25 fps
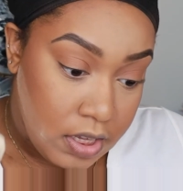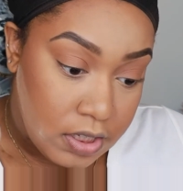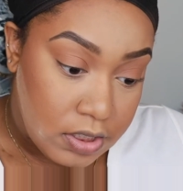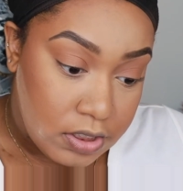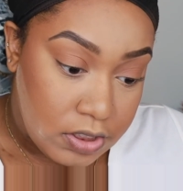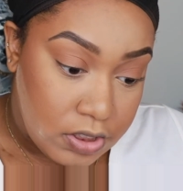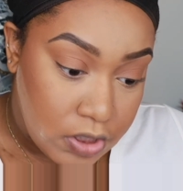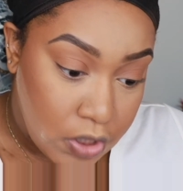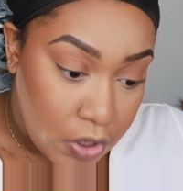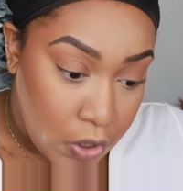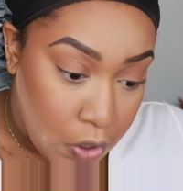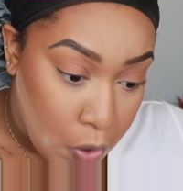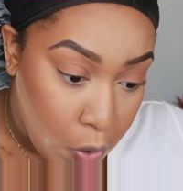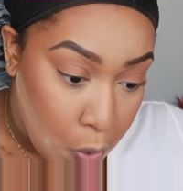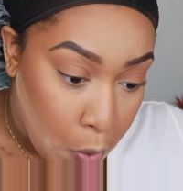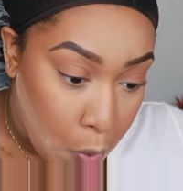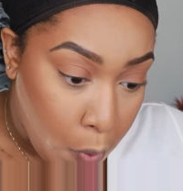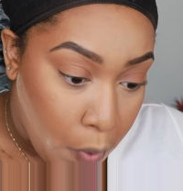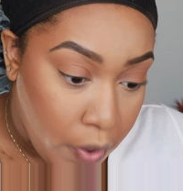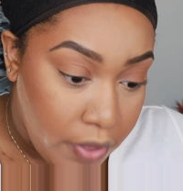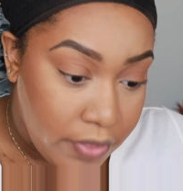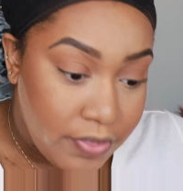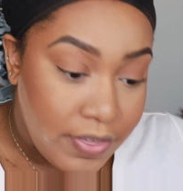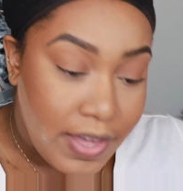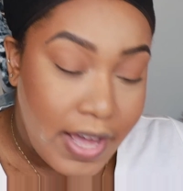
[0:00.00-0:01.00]

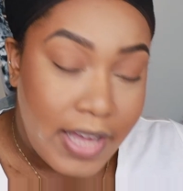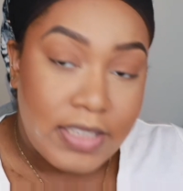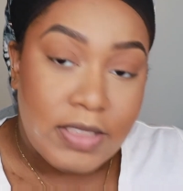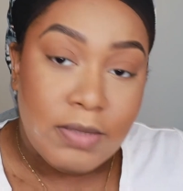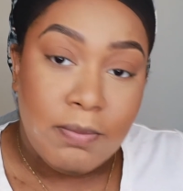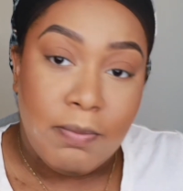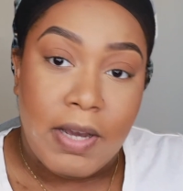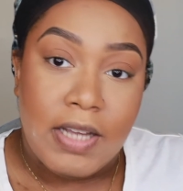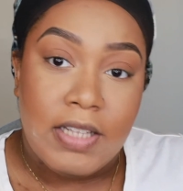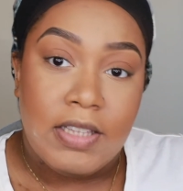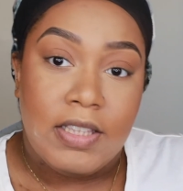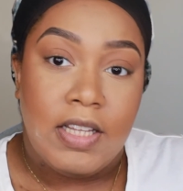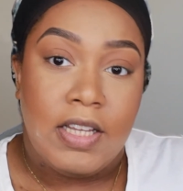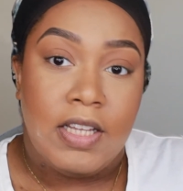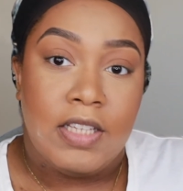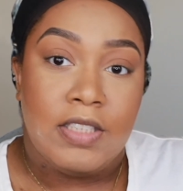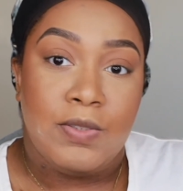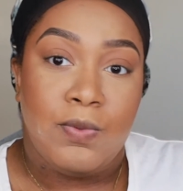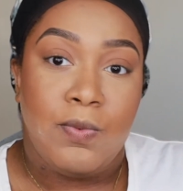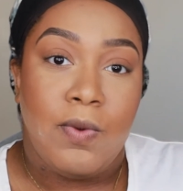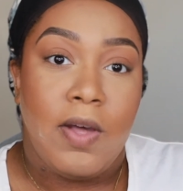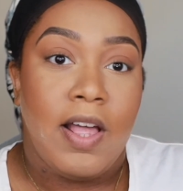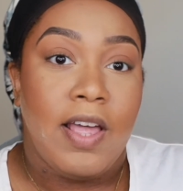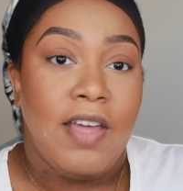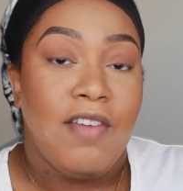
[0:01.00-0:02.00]
So that's my thing
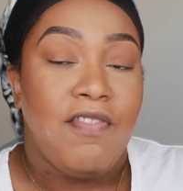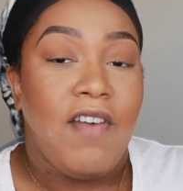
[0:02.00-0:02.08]
as well.